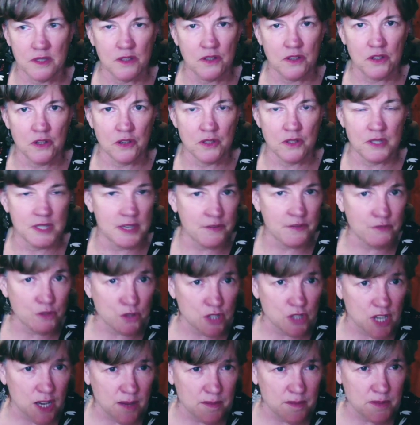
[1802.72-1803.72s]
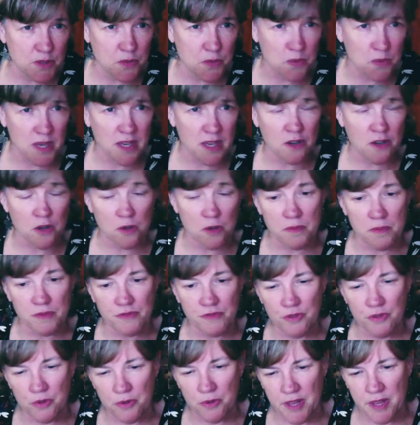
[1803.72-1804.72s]
you know, several times a week or
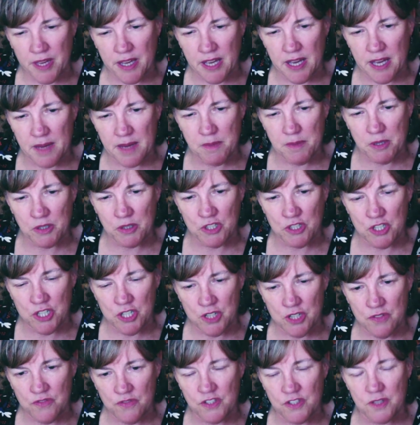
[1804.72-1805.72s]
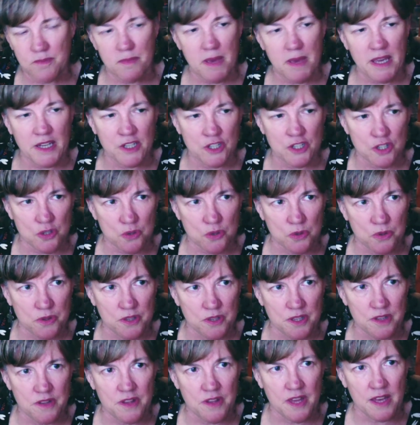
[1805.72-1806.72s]
before they come on shift, and make sure
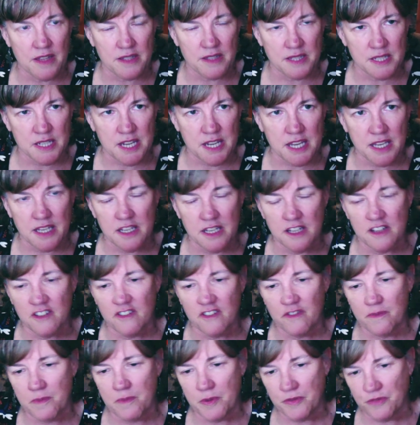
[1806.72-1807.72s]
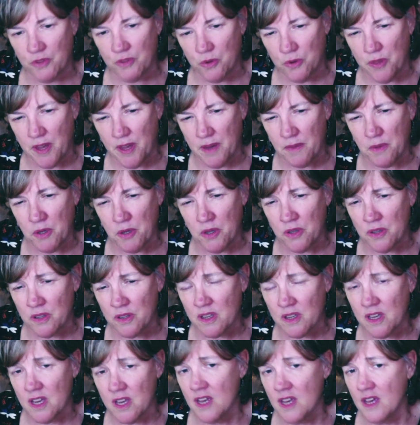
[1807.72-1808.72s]
that that's negative before they work.
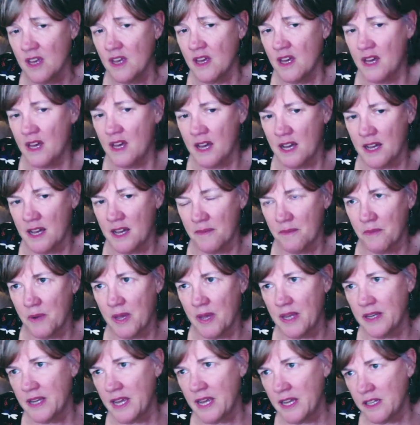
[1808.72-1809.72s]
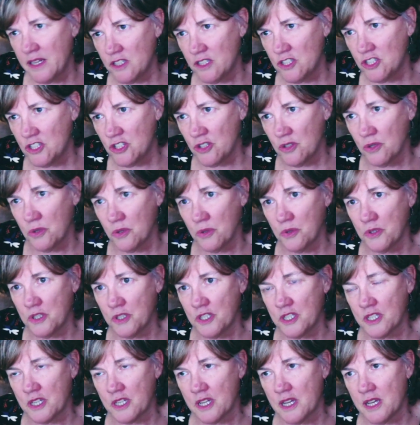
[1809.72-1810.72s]
Where needed, you could
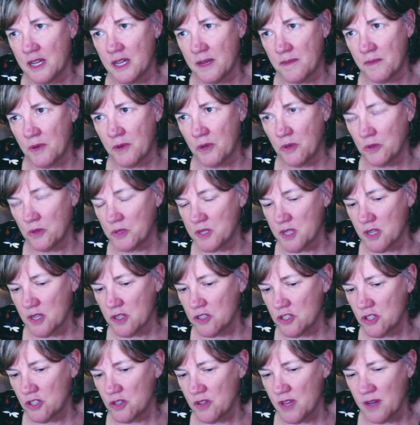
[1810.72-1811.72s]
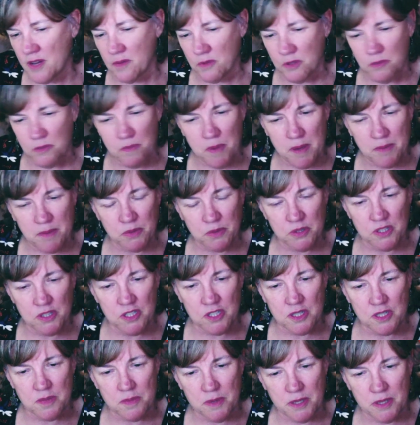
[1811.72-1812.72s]
also do that with people with
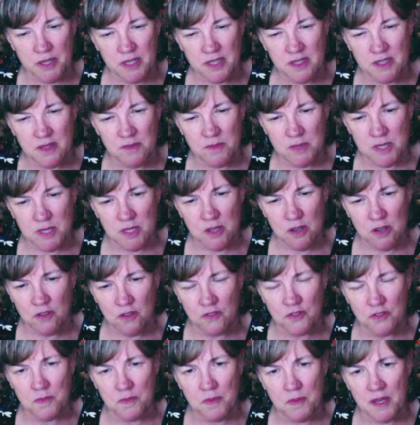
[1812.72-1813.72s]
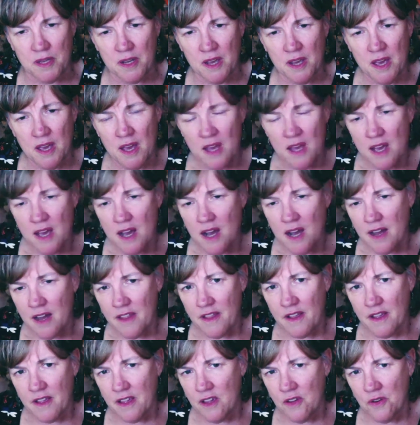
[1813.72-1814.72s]
disabilities themselves. But
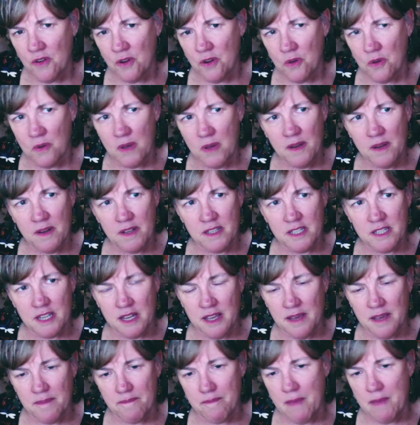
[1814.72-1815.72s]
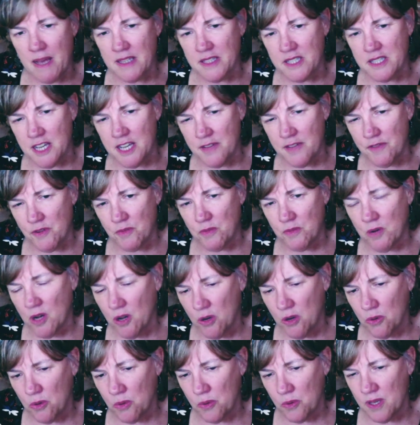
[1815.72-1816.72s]
it must have a
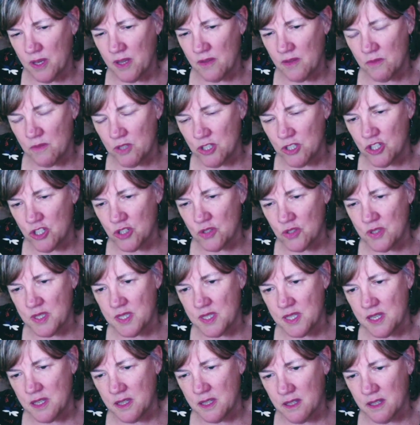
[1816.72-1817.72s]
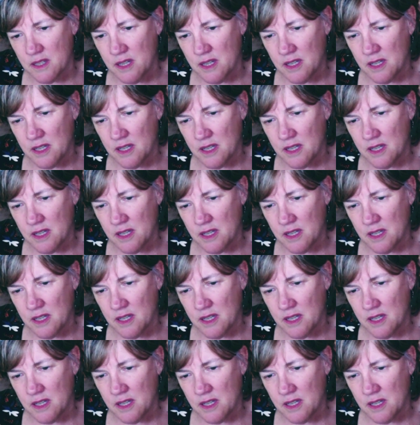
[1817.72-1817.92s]
role in reducing